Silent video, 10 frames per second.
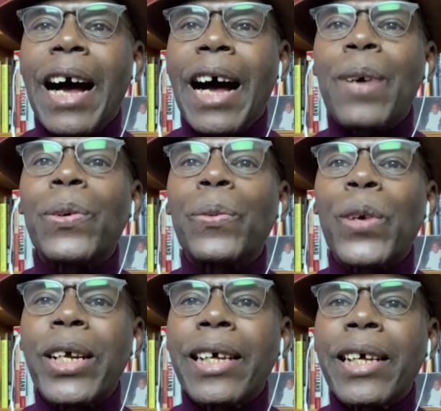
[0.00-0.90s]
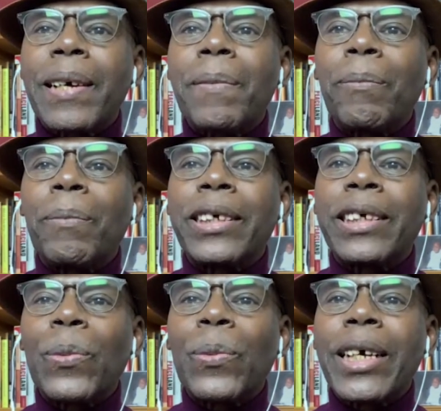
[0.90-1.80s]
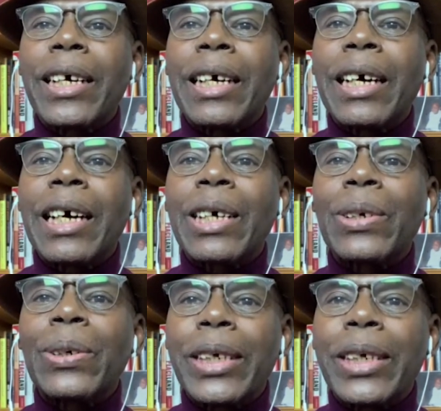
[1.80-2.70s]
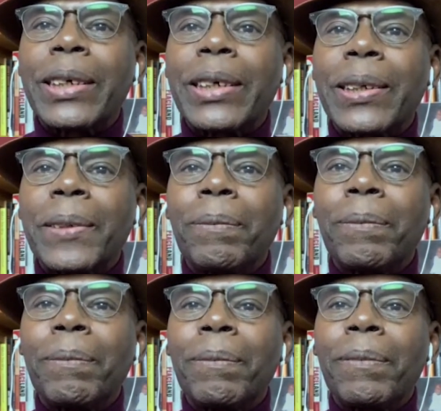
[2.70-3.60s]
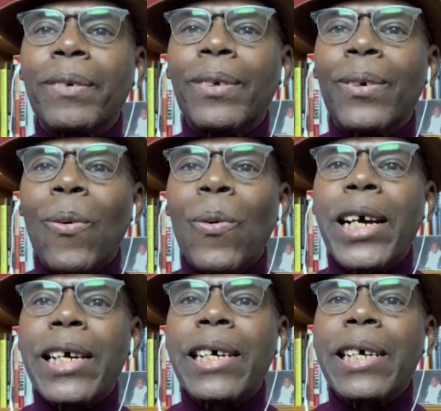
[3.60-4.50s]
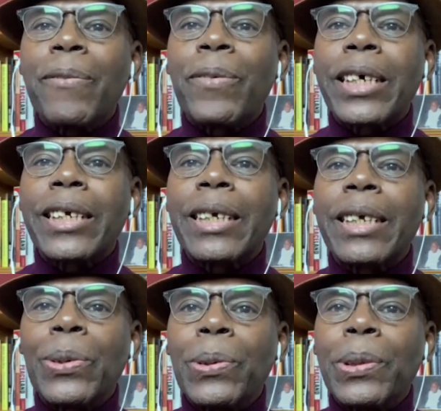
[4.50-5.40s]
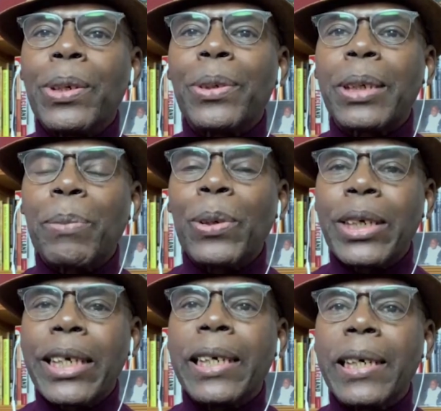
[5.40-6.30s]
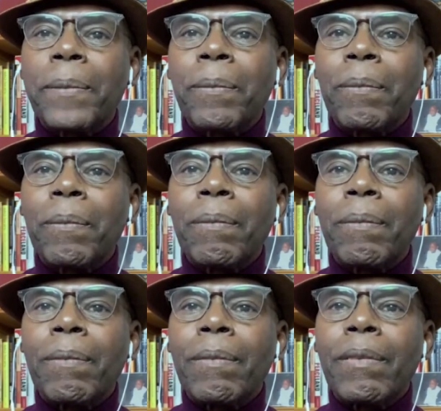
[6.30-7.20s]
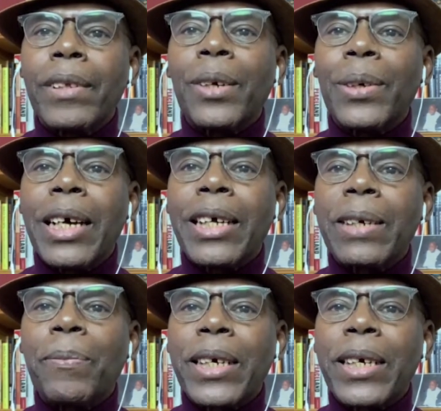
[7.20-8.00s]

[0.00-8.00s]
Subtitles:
I would rather Mr. Rega had told us why, in fact, they continue supporting the Ugandan